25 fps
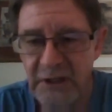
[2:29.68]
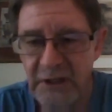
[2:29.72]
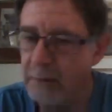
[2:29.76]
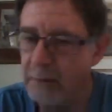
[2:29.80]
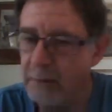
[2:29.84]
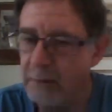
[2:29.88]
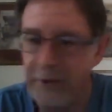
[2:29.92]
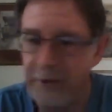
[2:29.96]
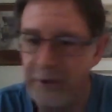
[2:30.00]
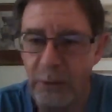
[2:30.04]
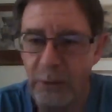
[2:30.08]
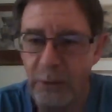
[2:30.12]

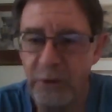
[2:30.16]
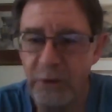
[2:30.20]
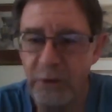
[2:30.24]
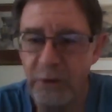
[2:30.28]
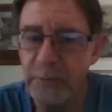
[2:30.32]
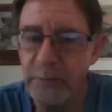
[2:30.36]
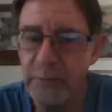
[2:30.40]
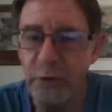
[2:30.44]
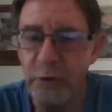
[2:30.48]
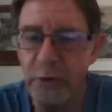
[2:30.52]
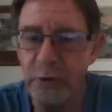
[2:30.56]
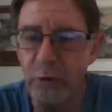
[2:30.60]
but I wouldn't
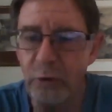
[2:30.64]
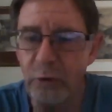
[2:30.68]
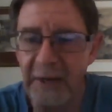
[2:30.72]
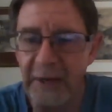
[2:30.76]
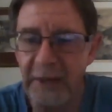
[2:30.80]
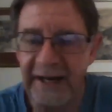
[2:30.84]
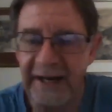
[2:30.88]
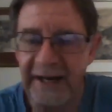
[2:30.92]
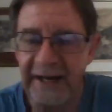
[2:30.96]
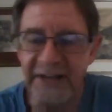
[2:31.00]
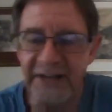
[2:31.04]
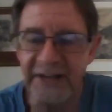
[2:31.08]
put all my
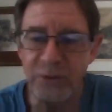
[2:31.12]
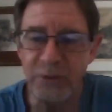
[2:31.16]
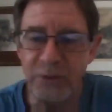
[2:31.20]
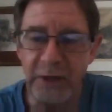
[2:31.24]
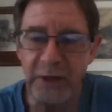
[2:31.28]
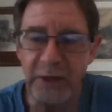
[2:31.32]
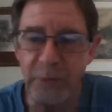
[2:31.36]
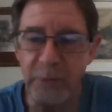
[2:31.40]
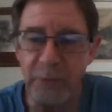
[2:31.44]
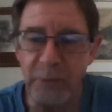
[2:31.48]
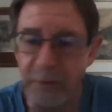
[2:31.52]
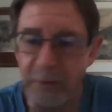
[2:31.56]
eggs in
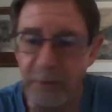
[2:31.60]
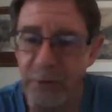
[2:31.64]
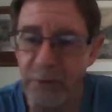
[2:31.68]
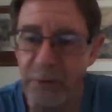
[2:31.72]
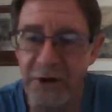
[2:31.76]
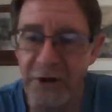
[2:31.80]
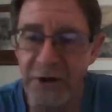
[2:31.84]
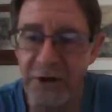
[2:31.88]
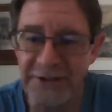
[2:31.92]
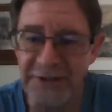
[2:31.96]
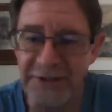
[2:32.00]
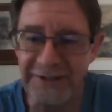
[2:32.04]
one more
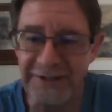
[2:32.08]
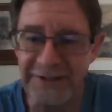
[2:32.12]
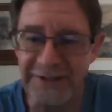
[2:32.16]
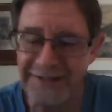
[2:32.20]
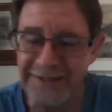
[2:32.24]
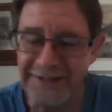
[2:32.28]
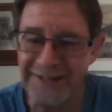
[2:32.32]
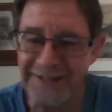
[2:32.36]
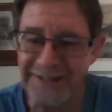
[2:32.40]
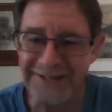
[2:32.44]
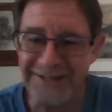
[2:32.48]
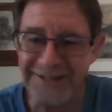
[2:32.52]
basket, as
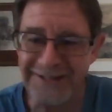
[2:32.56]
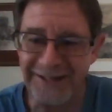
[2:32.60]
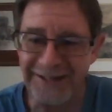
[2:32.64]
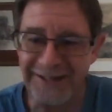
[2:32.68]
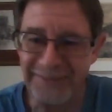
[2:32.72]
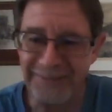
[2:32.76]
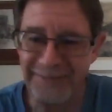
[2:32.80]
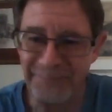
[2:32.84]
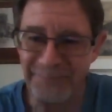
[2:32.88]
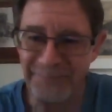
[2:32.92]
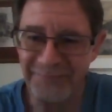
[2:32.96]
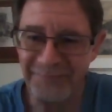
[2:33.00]
they say.
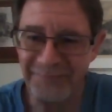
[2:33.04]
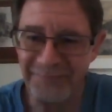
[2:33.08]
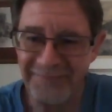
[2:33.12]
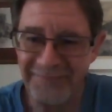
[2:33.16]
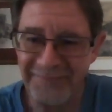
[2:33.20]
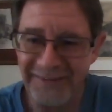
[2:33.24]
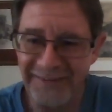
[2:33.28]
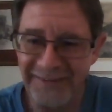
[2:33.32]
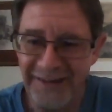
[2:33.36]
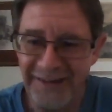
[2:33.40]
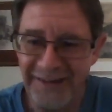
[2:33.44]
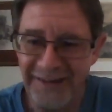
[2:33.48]

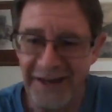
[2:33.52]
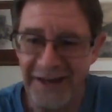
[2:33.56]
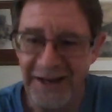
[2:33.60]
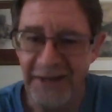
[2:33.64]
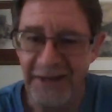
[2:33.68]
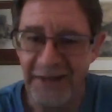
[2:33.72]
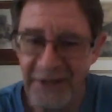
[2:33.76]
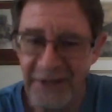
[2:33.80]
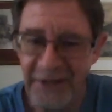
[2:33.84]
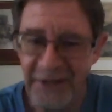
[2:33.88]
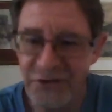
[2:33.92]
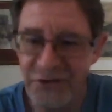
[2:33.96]
And
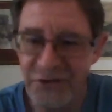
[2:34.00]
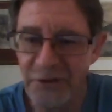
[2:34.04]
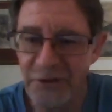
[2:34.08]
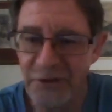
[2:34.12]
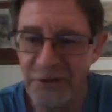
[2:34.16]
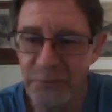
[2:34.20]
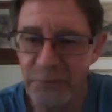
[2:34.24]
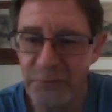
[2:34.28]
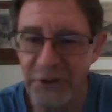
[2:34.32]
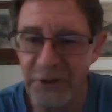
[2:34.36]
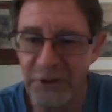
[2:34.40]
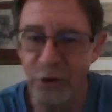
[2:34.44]
that's not
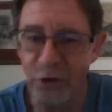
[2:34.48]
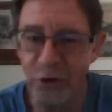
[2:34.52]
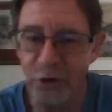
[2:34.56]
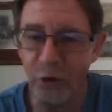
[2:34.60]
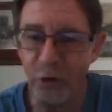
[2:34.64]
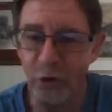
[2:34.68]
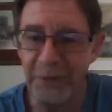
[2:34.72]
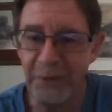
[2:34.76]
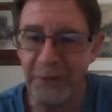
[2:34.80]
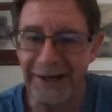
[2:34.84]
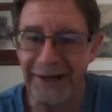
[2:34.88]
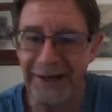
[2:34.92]
putting all
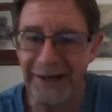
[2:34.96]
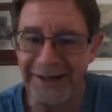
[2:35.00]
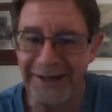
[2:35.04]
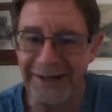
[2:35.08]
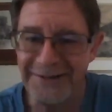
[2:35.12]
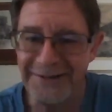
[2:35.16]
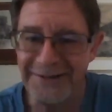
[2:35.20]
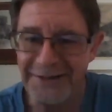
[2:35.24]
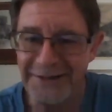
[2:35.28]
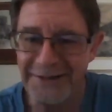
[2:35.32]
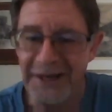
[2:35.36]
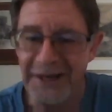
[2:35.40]
my
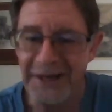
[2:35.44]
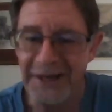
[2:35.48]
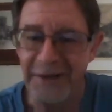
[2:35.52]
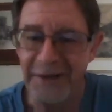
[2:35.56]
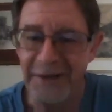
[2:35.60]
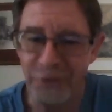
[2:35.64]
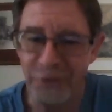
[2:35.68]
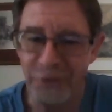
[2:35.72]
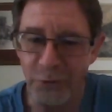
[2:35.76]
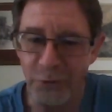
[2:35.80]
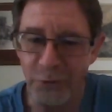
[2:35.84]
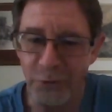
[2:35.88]
layers. If
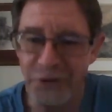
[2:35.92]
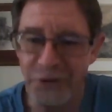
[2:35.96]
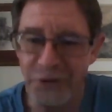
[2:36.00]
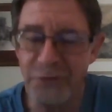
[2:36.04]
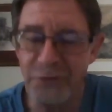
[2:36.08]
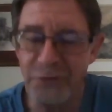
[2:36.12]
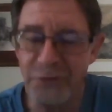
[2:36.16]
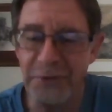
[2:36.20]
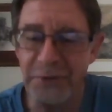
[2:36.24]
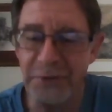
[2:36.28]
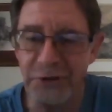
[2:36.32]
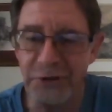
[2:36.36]
you want to
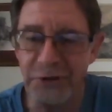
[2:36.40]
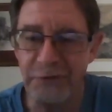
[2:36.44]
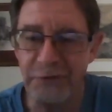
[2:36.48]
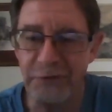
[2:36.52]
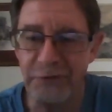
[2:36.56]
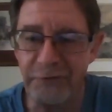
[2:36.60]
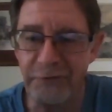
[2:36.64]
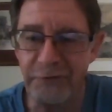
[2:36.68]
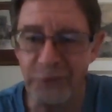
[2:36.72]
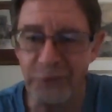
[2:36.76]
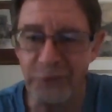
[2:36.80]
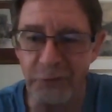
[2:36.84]
build your
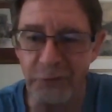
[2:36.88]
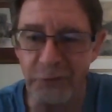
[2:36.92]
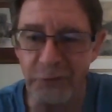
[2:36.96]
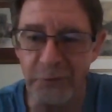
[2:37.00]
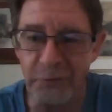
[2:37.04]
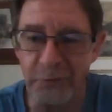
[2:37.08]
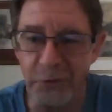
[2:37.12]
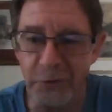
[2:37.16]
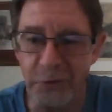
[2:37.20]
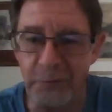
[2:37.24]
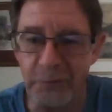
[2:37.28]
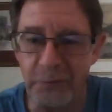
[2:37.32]

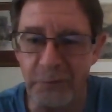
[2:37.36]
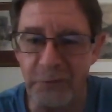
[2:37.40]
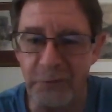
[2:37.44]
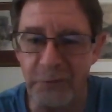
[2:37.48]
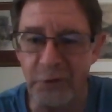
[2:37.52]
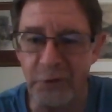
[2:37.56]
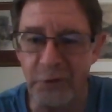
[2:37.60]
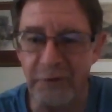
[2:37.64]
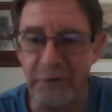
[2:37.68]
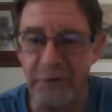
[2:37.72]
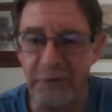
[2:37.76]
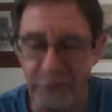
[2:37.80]

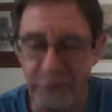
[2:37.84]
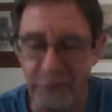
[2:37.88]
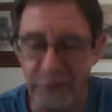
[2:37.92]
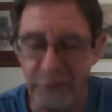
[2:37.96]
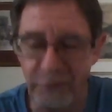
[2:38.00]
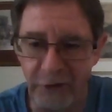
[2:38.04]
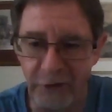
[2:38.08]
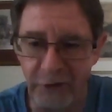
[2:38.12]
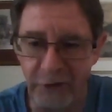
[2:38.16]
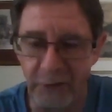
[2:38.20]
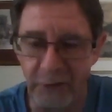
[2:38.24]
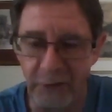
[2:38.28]

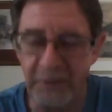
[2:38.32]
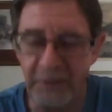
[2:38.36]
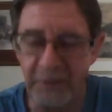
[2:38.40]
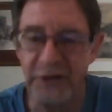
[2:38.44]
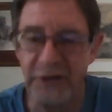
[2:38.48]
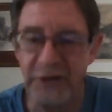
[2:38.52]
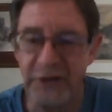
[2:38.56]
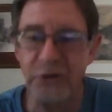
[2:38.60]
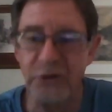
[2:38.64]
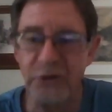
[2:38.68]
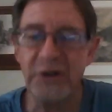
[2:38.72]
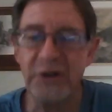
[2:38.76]
farm, and
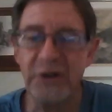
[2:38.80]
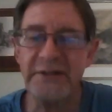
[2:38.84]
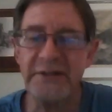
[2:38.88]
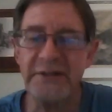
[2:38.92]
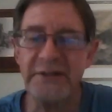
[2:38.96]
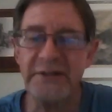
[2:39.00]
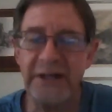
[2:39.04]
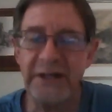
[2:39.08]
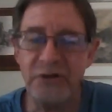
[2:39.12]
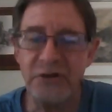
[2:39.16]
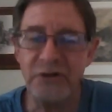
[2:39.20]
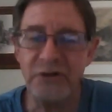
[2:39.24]
you're going to
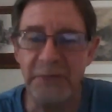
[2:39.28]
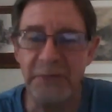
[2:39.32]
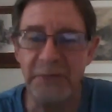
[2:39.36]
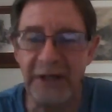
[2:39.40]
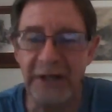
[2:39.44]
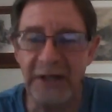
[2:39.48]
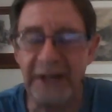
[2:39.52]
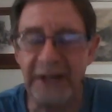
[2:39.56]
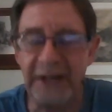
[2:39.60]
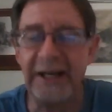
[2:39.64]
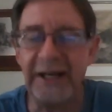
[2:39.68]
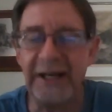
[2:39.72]
say to me,
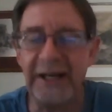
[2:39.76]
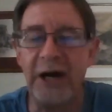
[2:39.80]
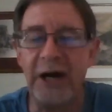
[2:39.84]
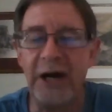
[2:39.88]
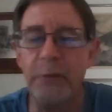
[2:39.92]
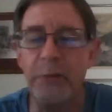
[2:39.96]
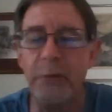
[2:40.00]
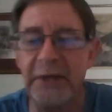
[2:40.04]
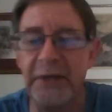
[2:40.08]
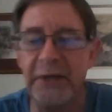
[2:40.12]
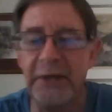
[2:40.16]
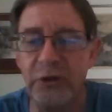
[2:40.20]
okay,
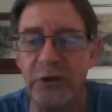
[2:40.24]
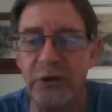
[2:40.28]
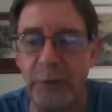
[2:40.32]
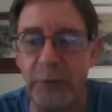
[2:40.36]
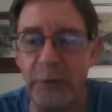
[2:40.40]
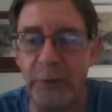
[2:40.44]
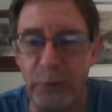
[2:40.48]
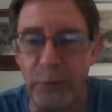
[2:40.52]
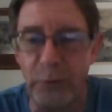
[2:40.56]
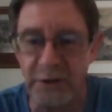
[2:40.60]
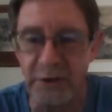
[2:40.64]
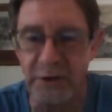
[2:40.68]
how big do we
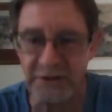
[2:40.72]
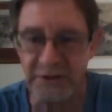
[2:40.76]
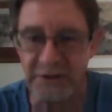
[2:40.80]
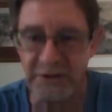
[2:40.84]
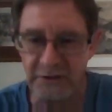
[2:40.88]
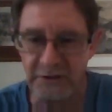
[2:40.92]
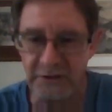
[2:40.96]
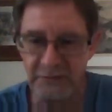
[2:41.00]
want it?